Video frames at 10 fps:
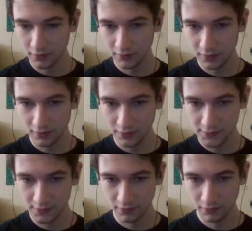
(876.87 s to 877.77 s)
You can
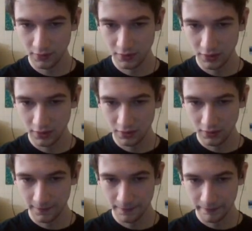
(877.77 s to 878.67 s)
also,
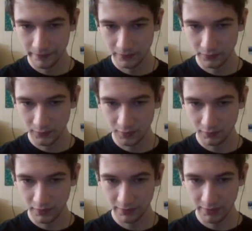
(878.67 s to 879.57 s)
way